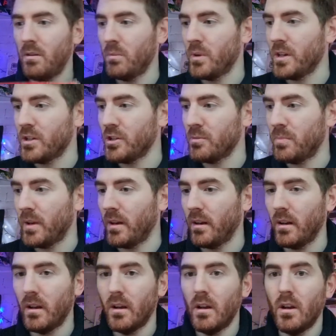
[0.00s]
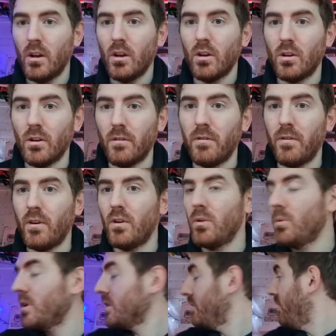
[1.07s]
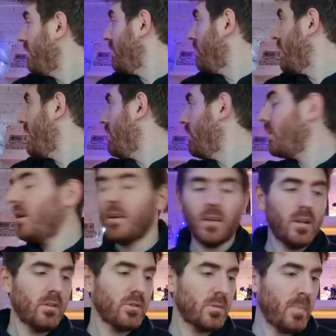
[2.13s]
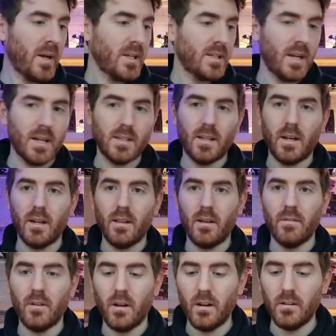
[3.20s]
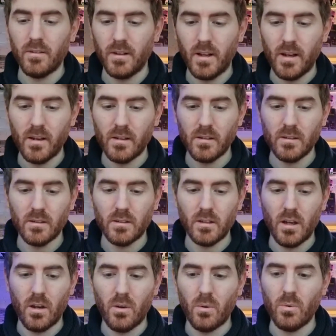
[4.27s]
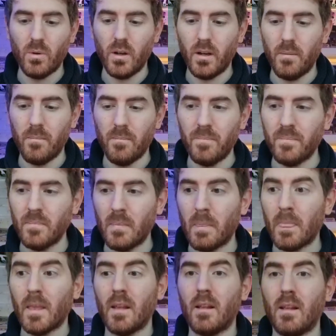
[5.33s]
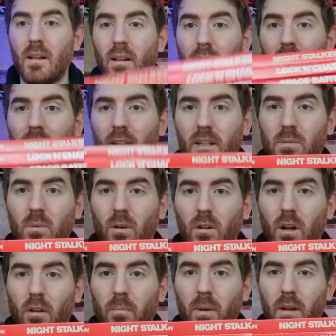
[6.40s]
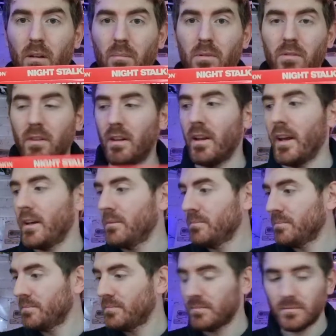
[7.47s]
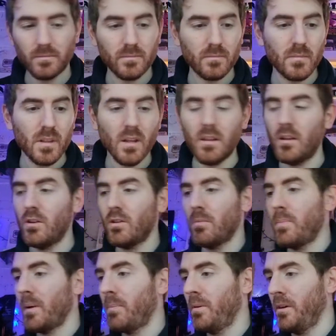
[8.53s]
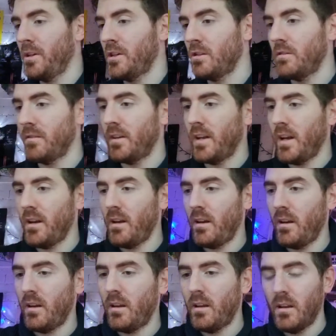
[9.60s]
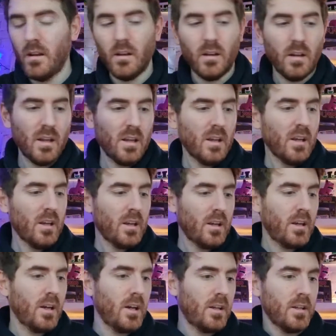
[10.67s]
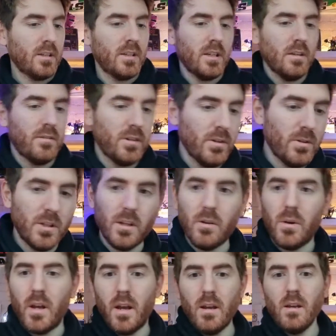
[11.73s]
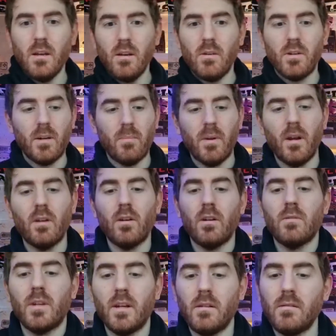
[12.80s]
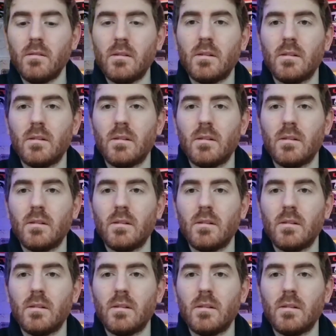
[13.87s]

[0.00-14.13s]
which has been good fun. Works very well on the old Space Hat telly that I've got over there. So that's one lot of pickups for the day. The other big purchase of the day, courtesy of Tutti UK, who did me a good old deal,